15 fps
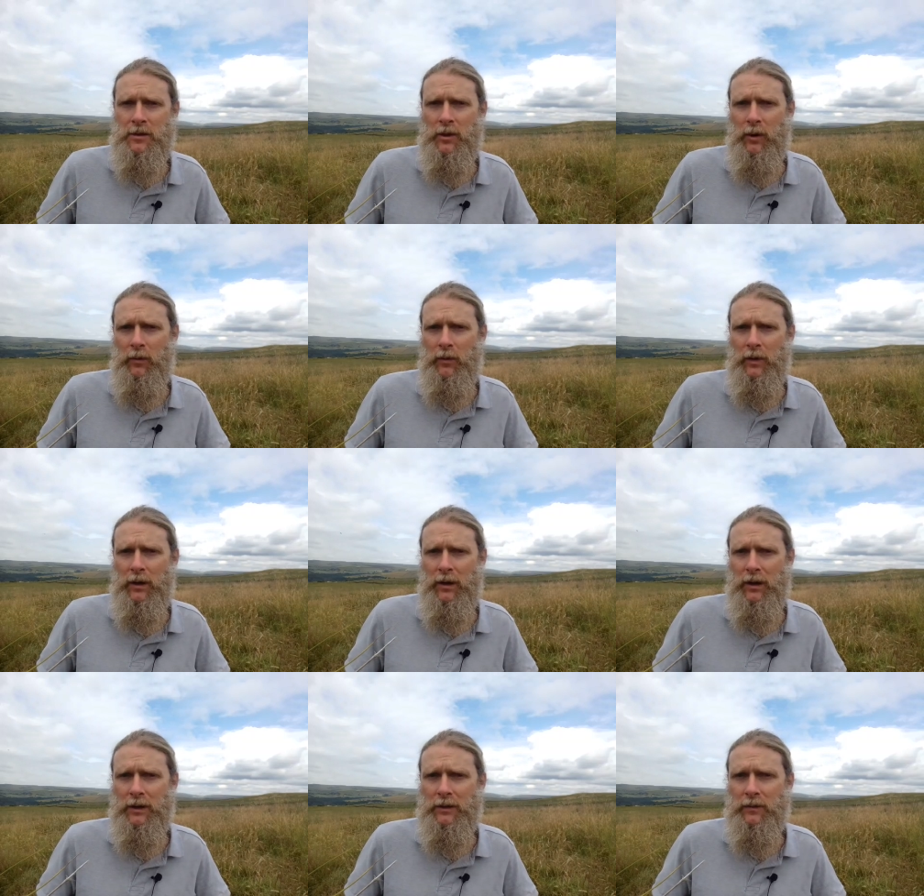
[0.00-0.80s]
So over the
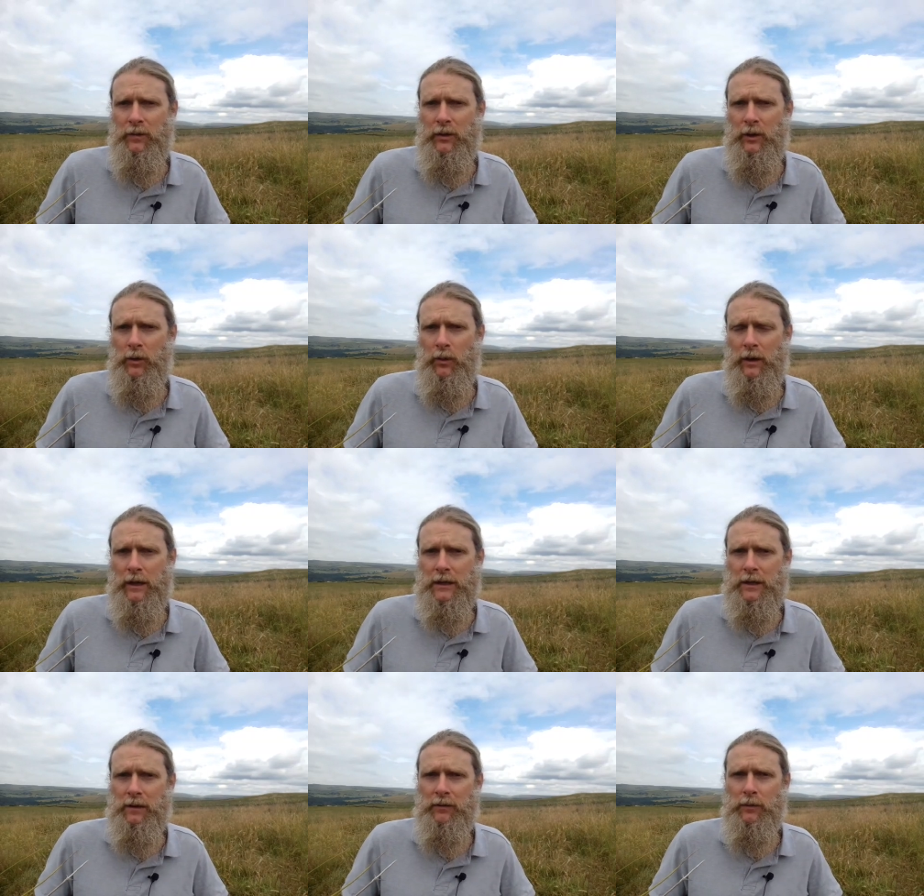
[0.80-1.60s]
last few
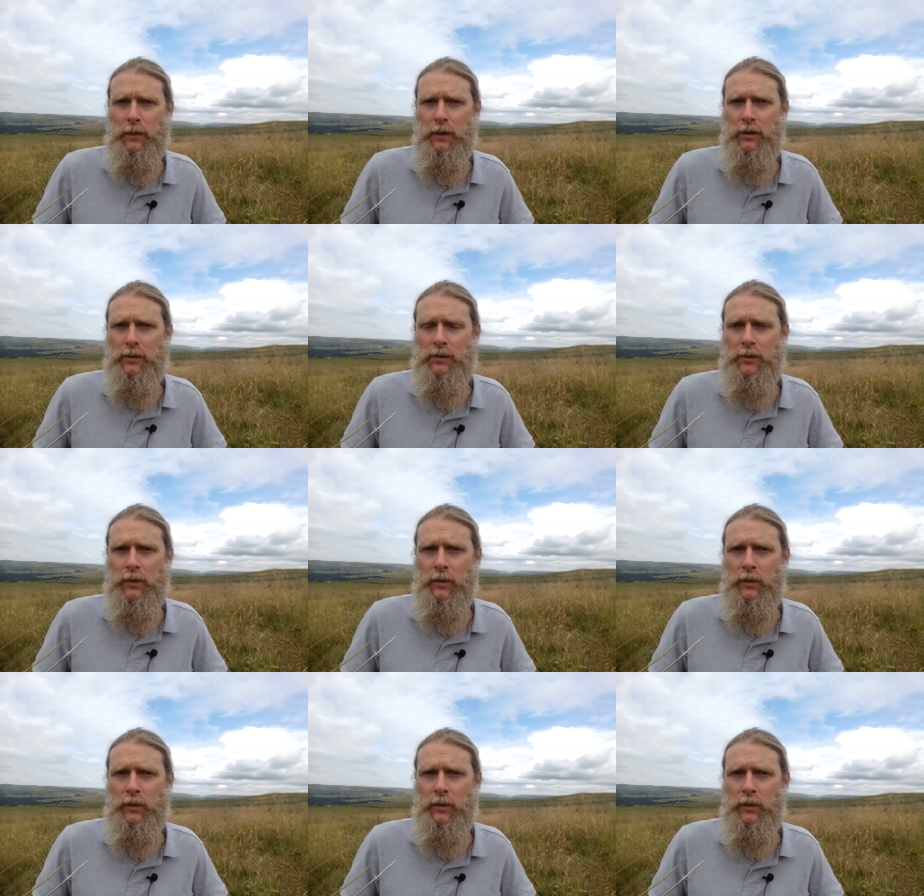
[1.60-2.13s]
weeks I've spoken